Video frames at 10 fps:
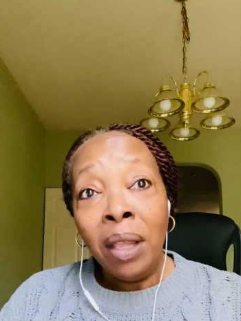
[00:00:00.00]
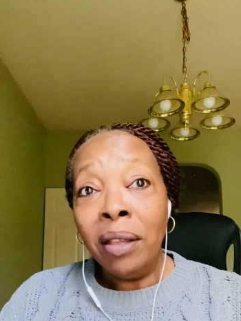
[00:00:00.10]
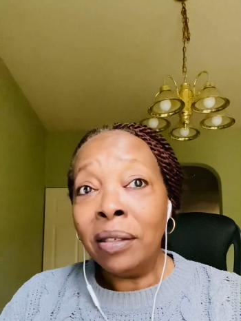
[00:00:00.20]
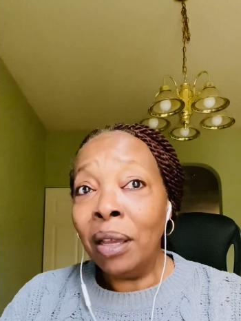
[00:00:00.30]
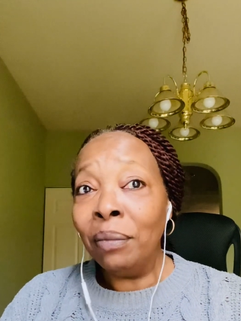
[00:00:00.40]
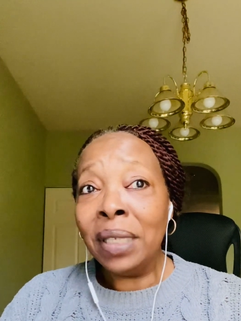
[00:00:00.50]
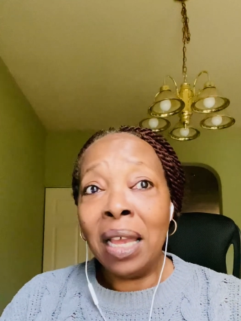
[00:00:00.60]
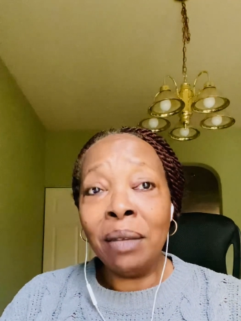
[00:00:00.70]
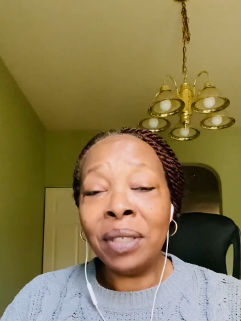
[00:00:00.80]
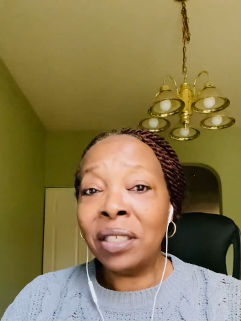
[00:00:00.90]

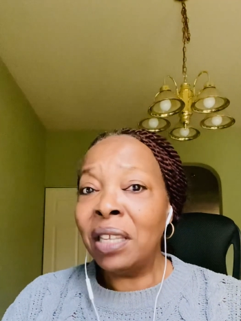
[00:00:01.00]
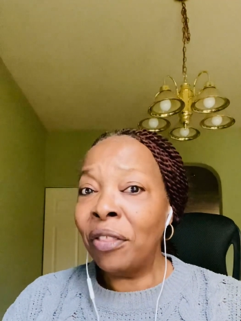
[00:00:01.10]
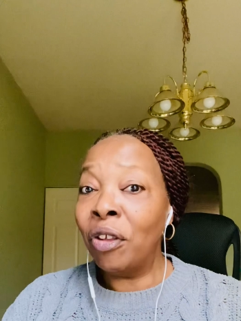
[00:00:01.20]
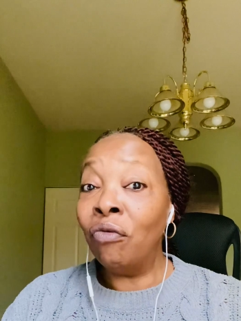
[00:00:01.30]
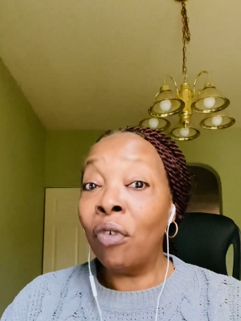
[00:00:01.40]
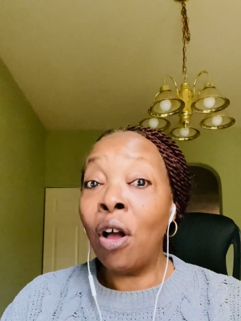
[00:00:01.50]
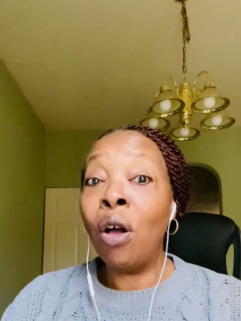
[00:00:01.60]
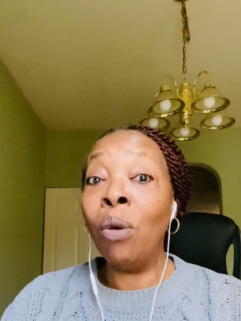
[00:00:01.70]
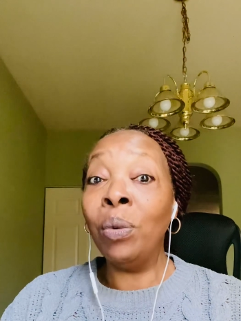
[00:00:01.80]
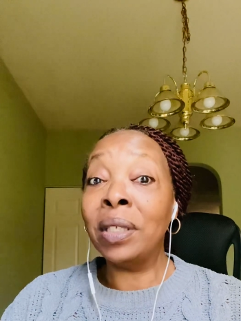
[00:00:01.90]
Sometimes there's nothing
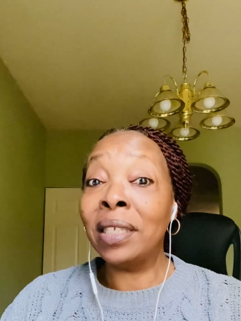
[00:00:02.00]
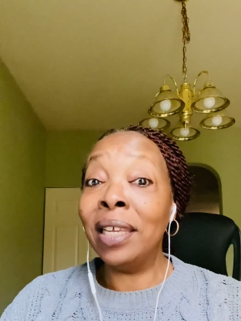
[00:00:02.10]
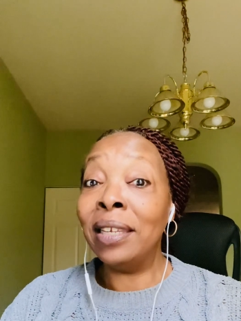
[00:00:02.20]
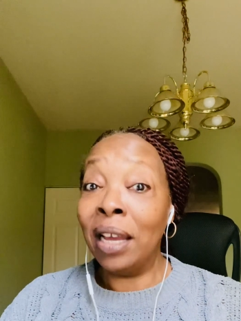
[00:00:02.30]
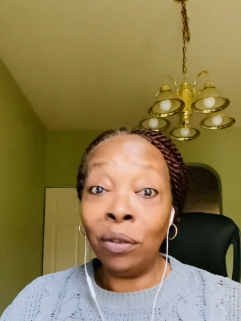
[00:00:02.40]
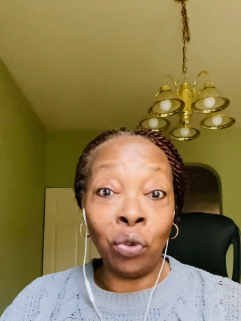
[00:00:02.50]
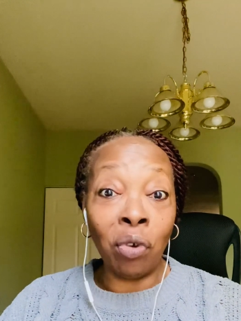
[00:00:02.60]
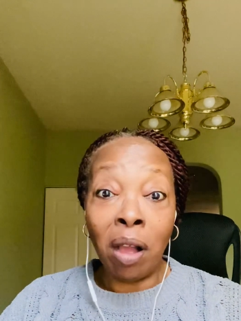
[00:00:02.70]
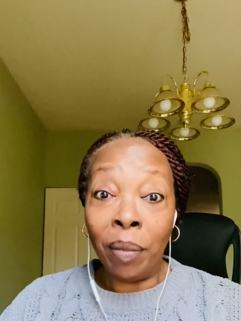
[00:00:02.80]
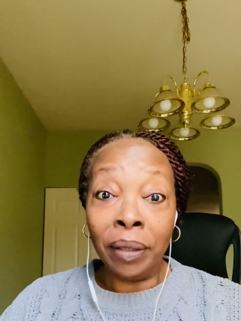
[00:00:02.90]
wrong with sitting out
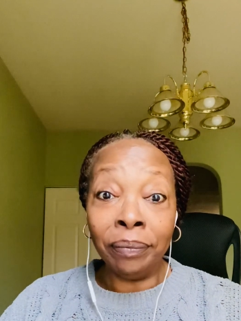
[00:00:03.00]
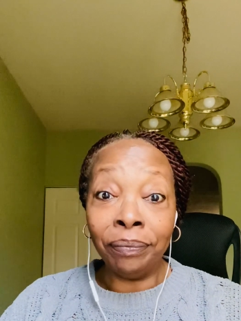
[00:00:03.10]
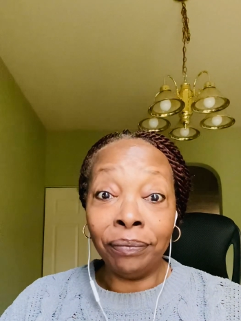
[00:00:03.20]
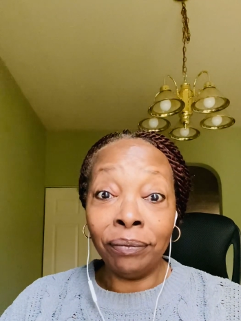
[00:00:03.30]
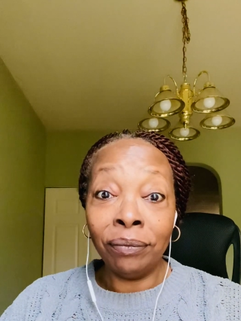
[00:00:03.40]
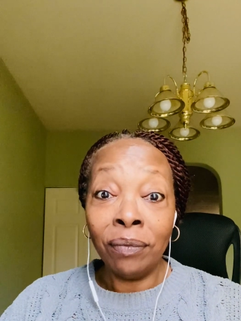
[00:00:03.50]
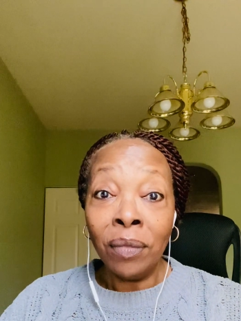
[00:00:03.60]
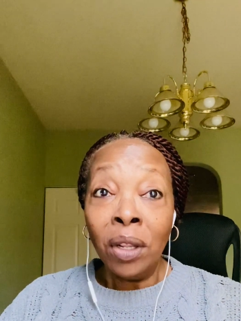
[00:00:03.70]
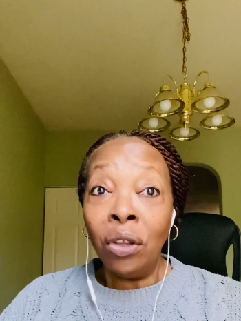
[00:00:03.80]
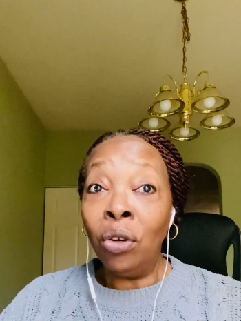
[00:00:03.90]
drama.
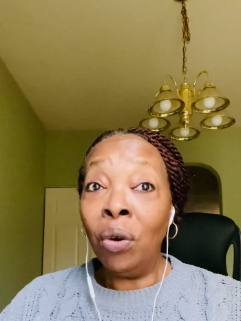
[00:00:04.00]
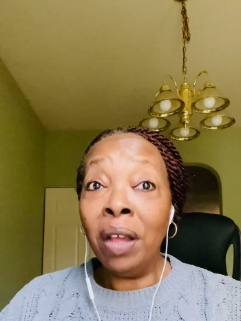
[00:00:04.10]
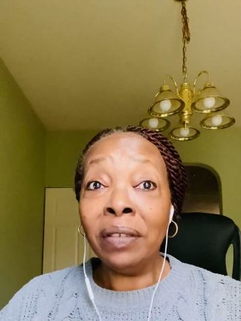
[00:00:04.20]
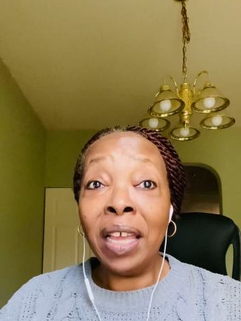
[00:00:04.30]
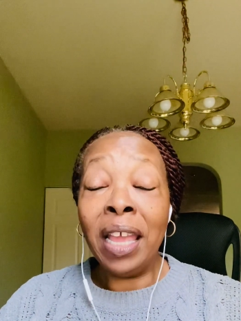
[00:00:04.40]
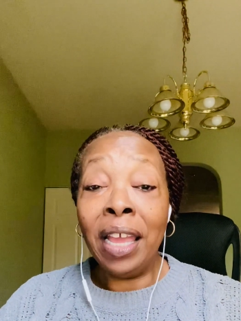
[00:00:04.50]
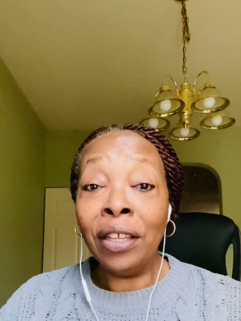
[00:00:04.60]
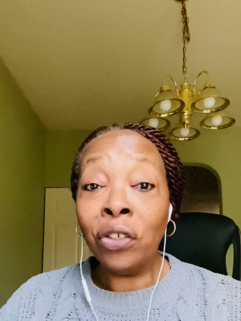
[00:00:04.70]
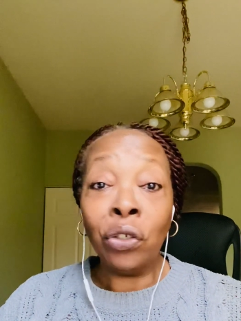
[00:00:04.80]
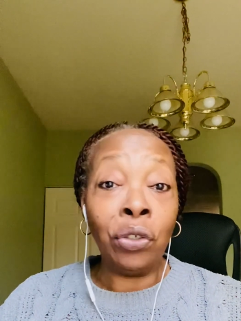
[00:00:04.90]
You don't have to
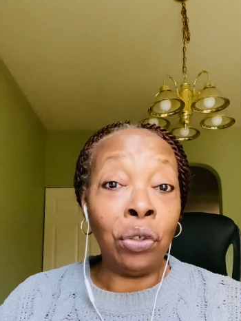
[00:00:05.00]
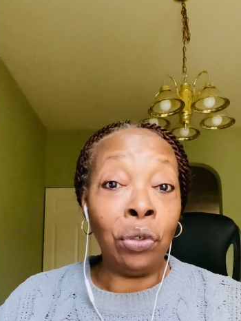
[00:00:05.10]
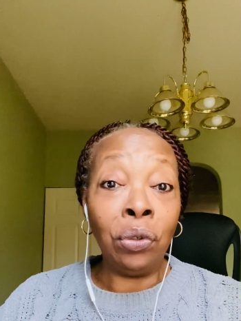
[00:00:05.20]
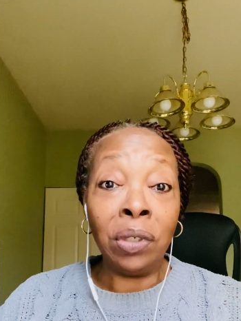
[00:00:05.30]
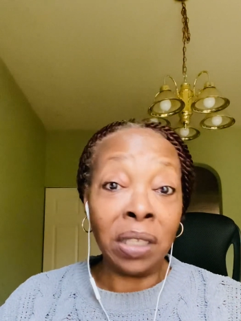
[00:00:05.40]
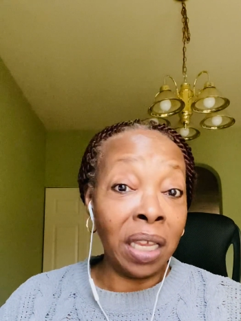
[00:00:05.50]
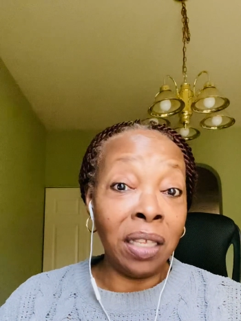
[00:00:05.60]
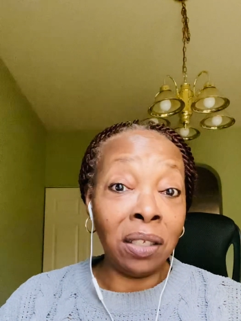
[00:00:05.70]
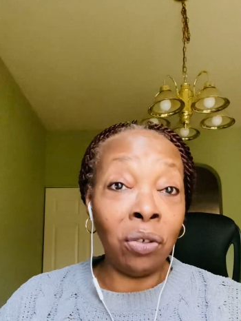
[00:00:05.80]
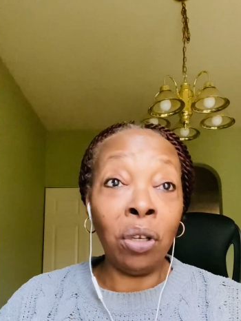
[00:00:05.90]
add your two
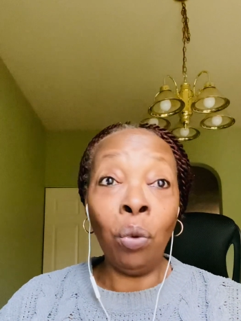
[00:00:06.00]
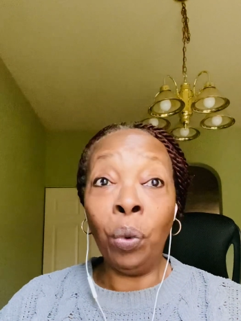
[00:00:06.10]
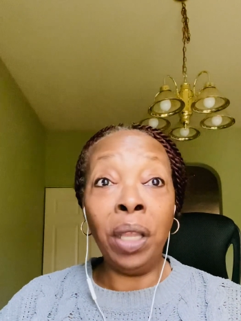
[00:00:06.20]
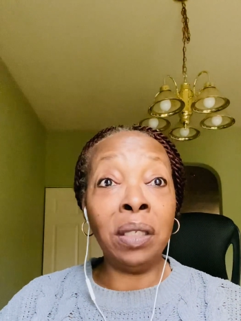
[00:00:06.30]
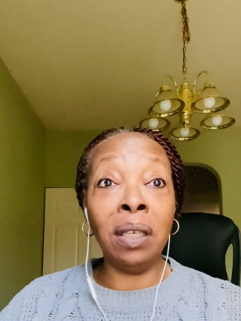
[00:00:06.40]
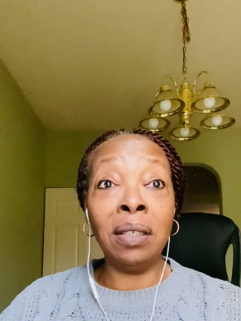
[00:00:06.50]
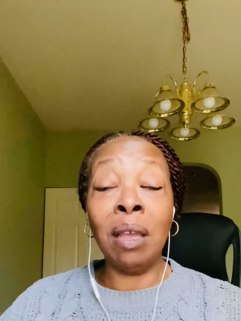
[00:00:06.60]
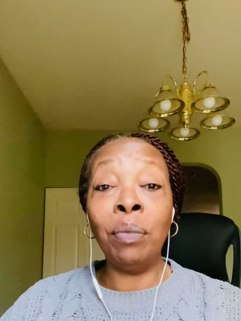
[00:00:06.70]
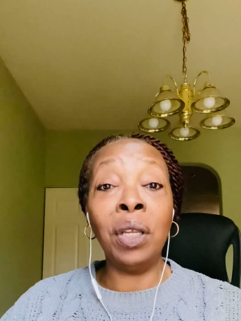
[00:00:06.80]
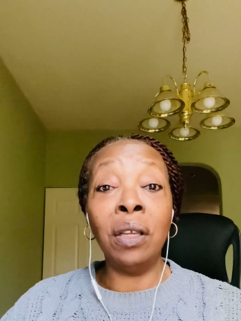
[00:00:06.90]
cents. You can wait till
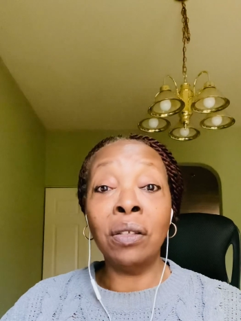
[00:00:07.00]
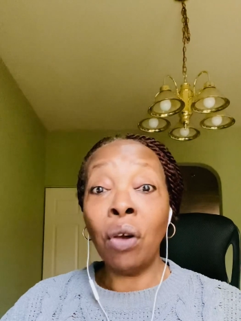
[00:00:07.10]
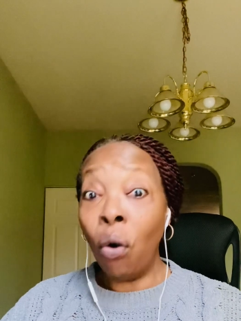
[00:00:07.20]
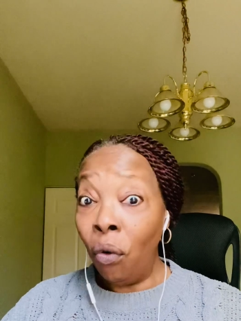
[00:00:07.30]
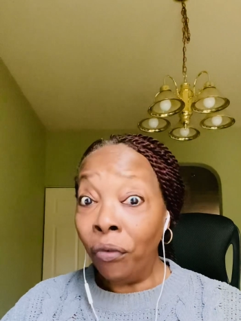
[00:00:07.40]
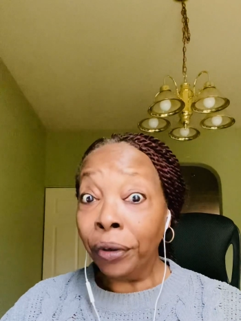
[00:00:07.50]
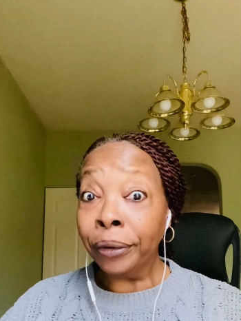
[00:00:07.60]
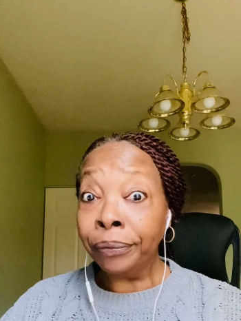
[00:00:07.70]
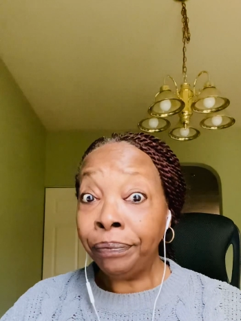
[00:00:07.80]
something is over